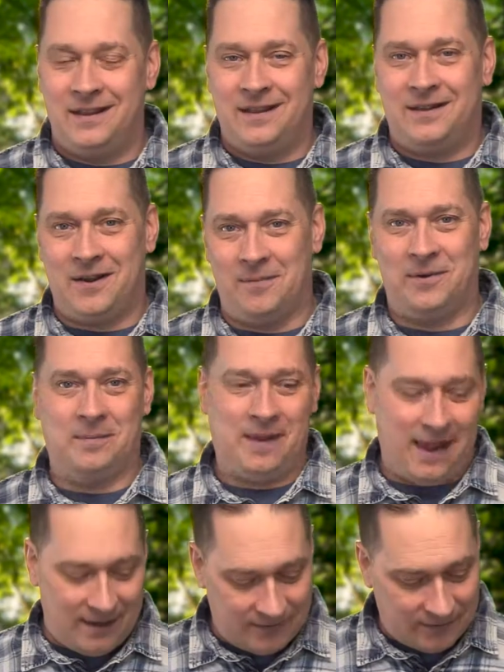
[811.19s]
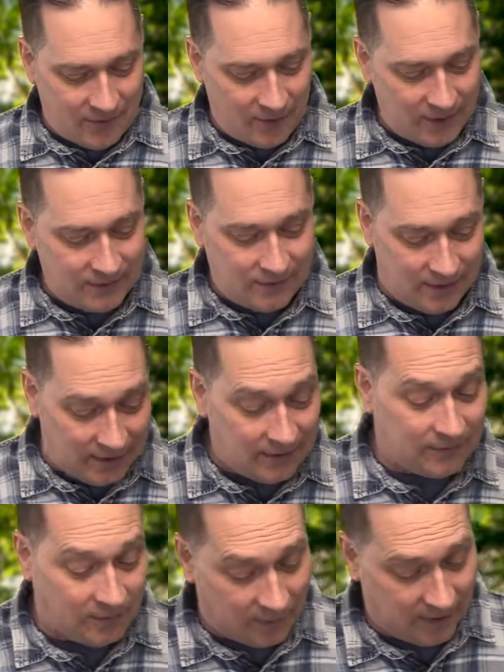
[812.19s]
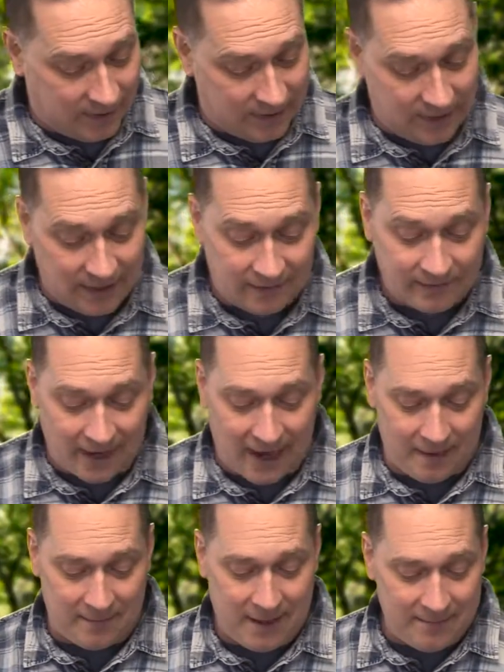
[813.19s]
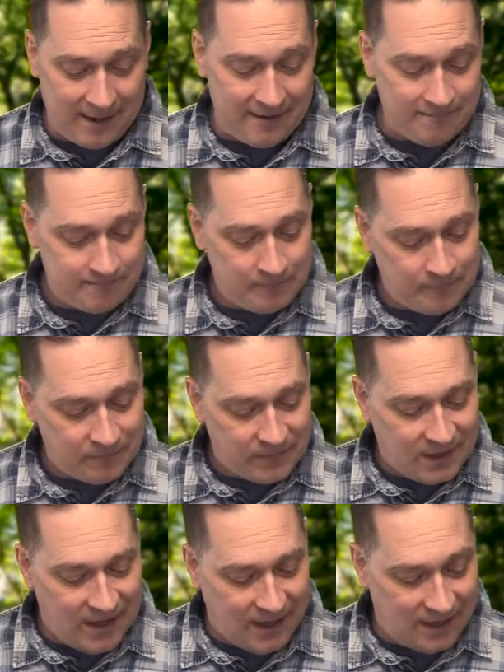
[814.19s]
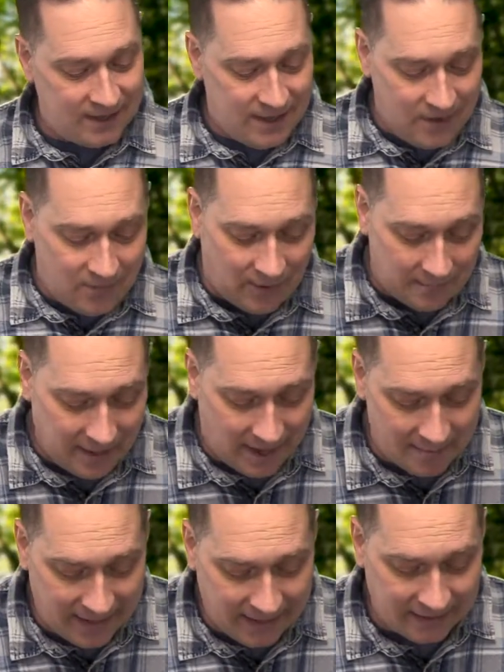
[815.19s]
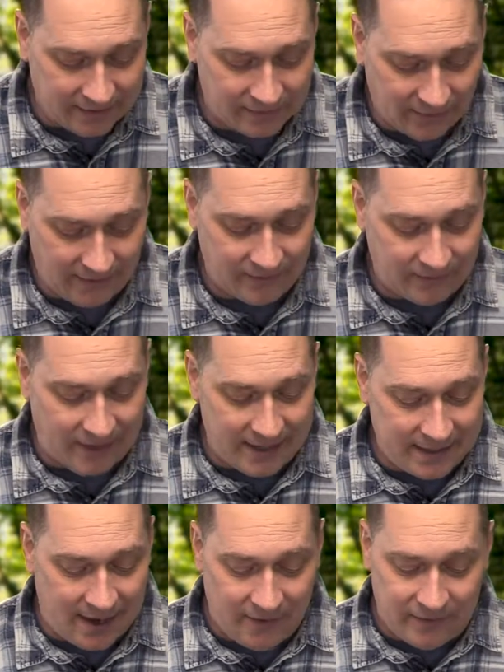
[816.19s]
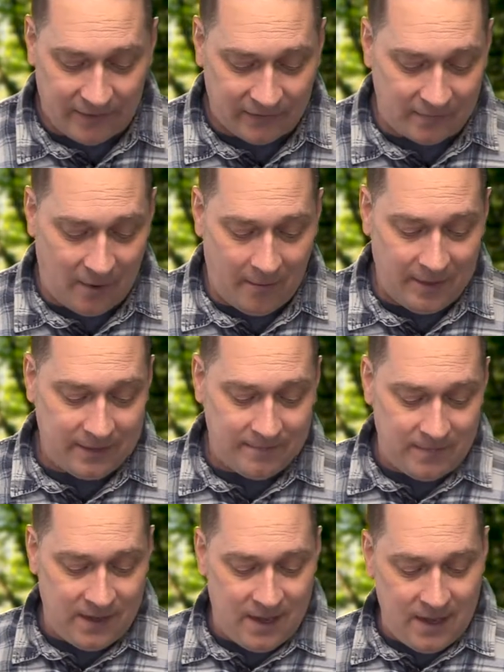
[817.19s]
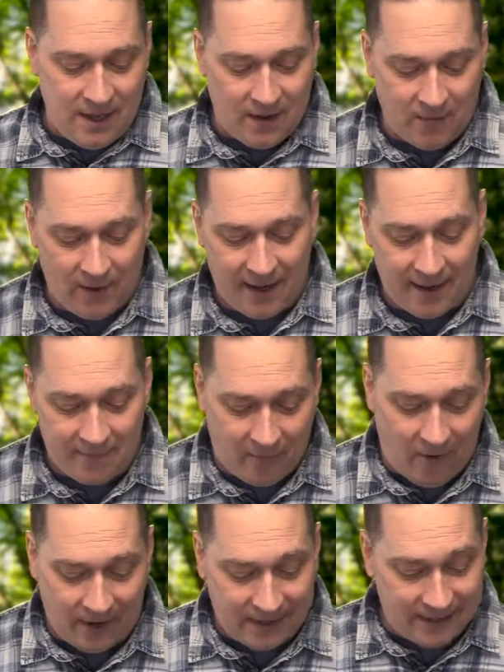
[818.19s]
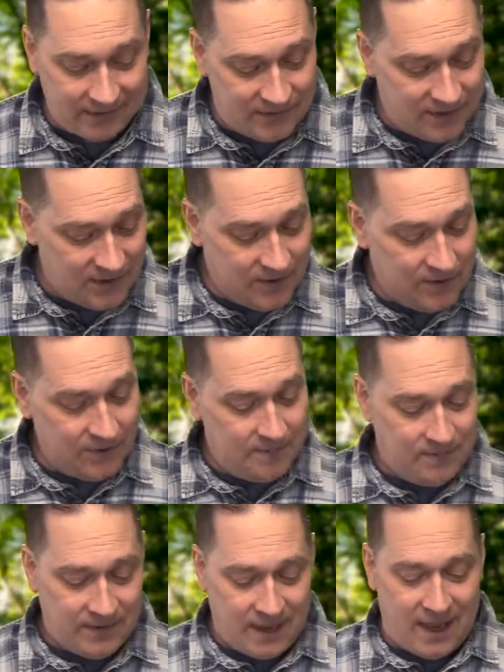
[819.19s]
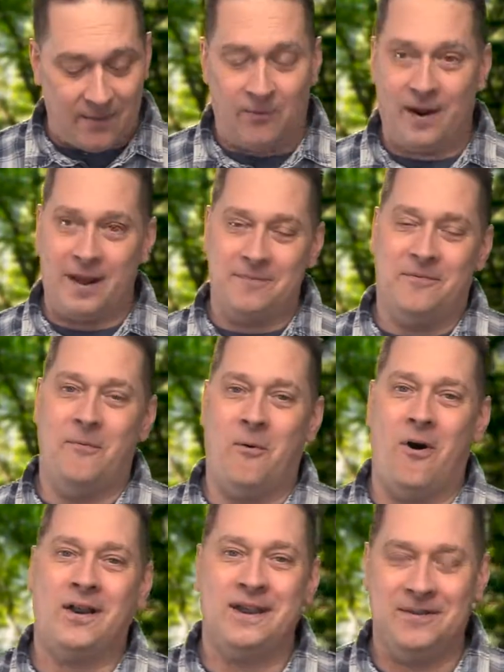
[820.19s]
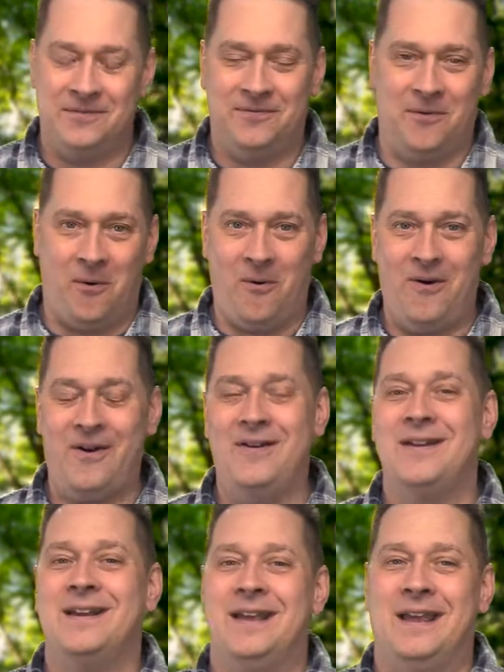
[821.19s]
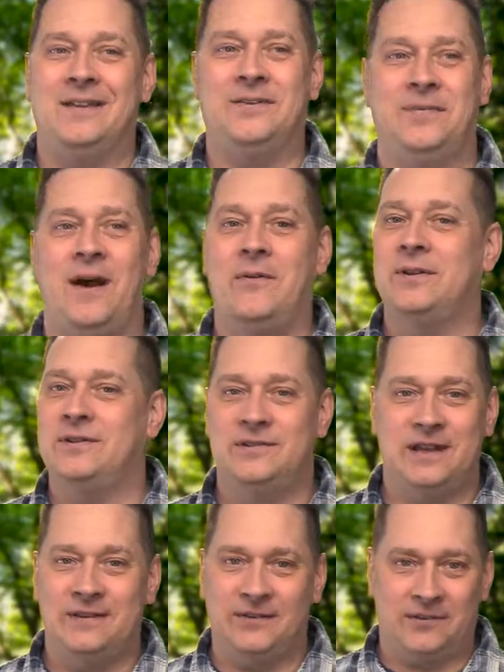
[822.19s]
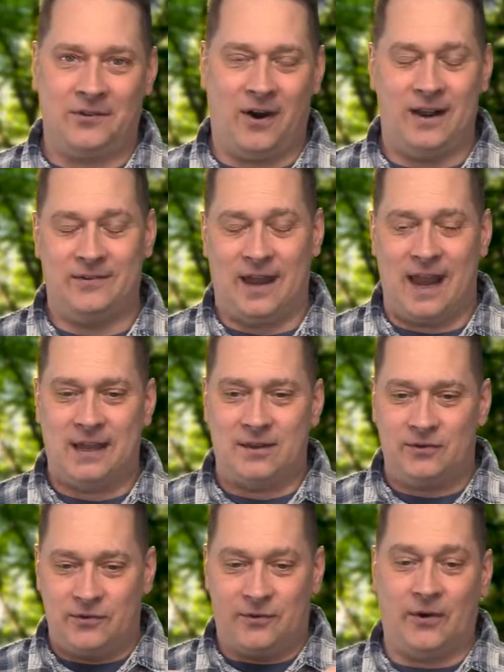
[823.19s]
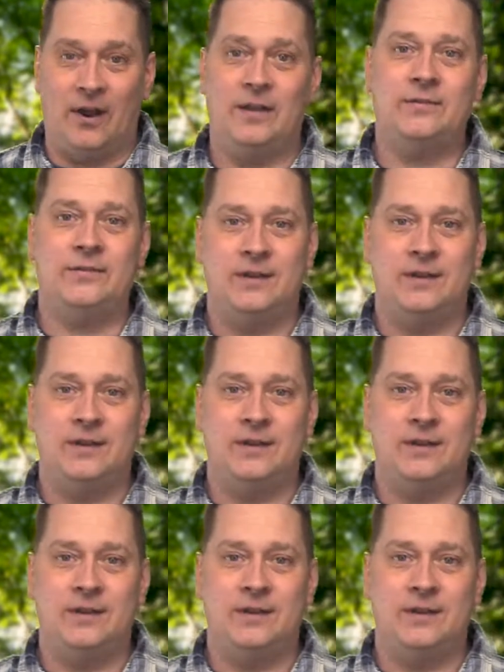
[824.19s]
come to pass according to His word in His time. Amen. Uh, where I'm, I'm making a choice right now in this moment. What I'm walking to and what I'm walking for is found in Jesus Christ. I can trust